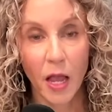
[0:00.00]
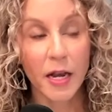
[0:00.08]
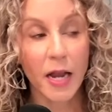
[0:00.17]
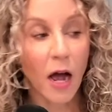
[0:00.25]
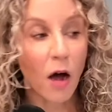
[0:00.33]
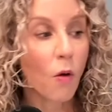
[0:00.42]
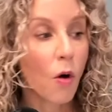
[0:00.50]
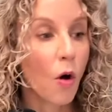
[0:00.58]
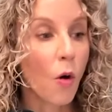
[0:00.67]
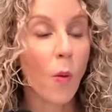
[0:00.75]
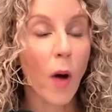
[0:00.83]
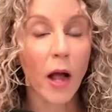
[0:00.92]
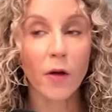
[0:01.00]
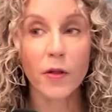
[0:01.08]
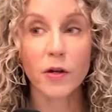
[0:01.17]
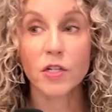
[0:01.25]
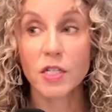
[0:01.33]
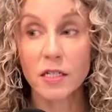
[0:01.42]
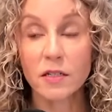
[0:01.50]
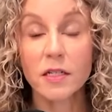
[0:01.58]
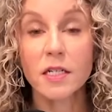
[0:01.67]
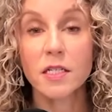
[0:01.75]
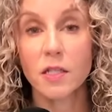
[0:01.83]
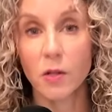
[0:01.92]
Now, while there still
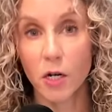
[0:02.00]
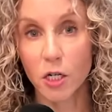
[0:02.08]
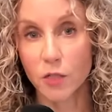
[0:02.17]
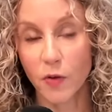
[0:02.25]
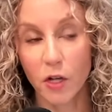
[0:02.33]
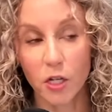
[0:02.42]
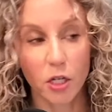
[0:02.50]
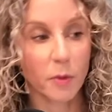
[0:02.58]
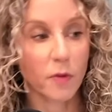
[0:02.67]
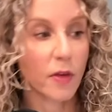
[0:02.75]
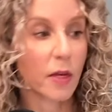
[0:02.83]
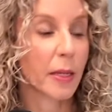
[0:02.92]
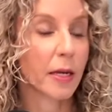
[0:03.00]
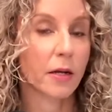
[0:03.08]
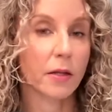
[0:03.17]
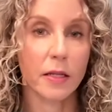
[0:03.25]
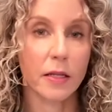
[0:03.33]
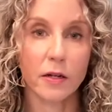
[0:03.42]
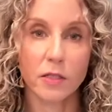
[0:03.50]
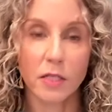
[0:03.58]
is a large volume of email and there